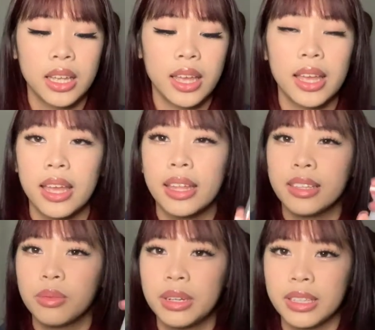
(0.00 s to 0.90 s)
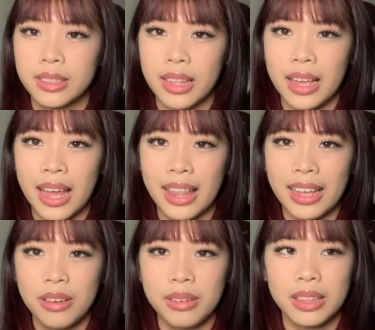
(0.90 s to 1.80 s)
And this is what it looks like. I like
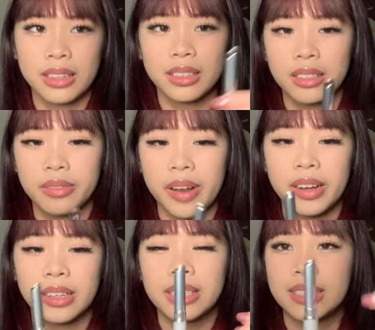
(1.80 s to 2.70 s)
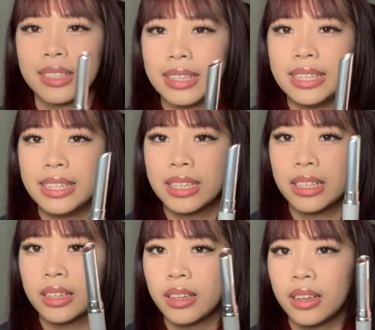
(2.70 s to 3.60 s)
how it looks very sleek,
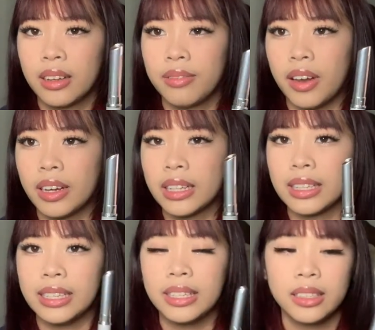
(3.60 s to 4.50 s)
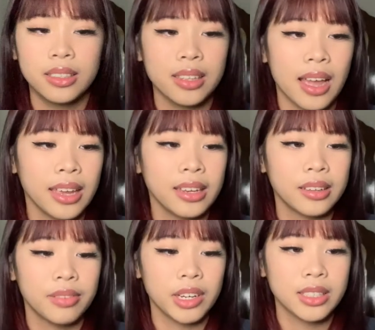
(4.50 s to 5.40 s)
very clean design,
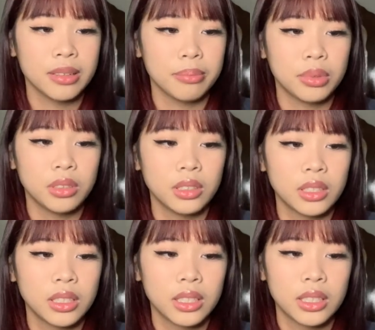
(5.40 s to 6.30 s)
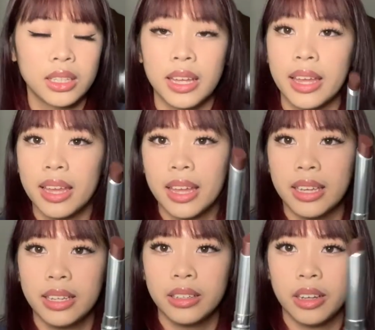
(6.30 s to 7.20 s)
very simple. And
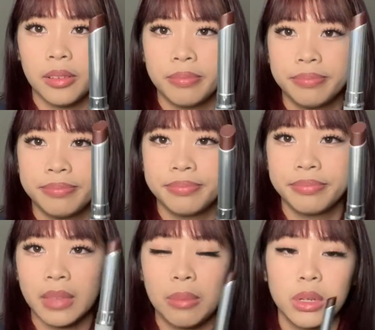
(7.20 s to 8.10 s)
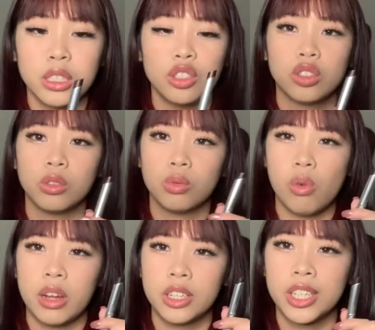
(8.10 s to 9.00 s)
here you go. I'm not gonna
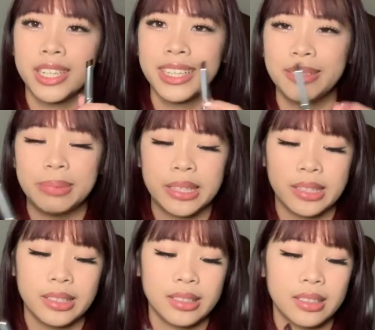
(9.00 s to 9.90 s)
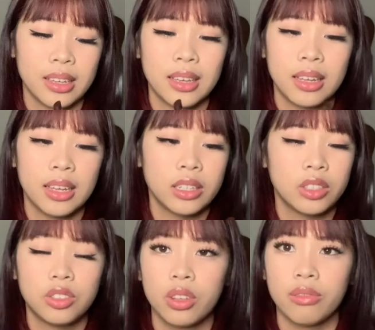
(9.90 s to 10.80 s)
swatch it because I
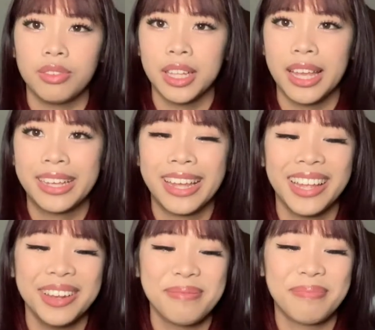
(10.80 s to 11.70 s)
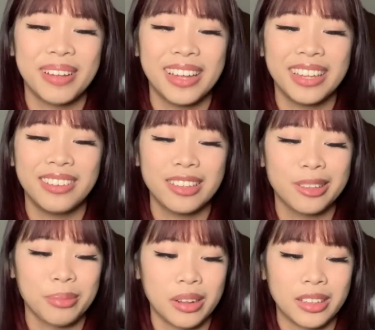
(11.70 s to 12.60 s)
just don't feel like it, but you guys
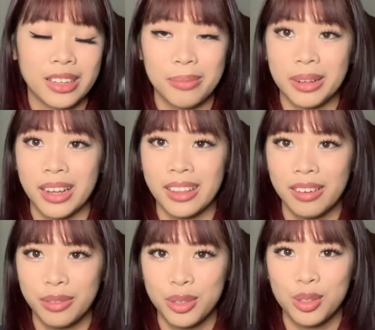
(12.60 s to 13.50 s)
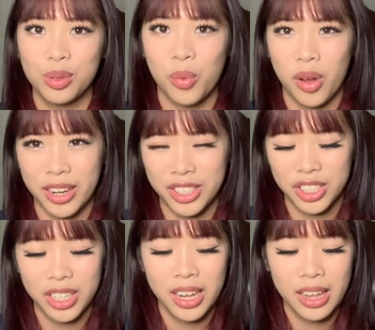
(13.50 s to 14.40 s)
can probably look up the color of the
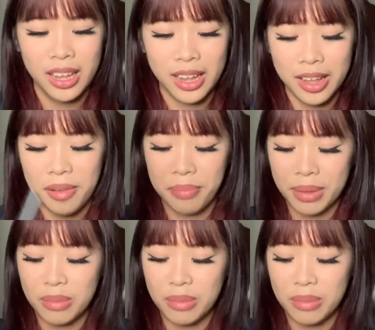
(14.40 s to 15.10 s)
swatch. But I'm